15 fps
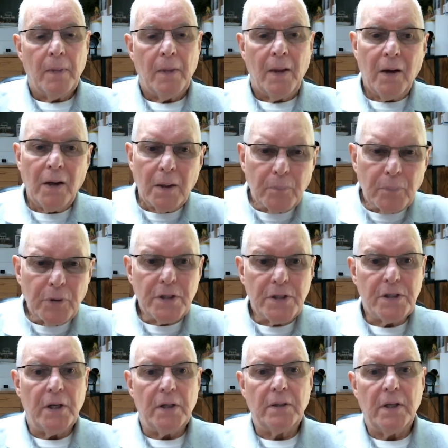I
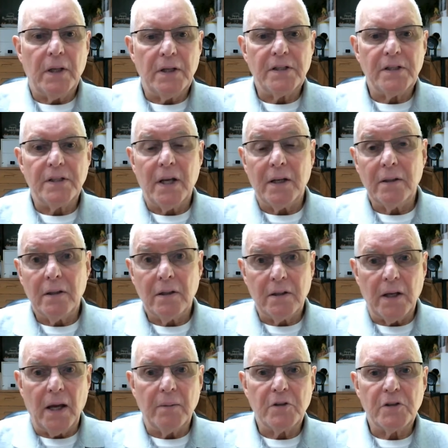appreciate that he's taken the
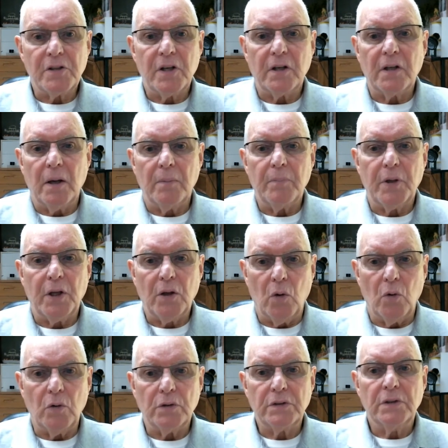time to set company
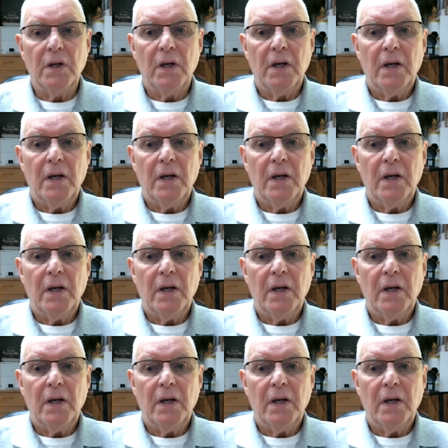goals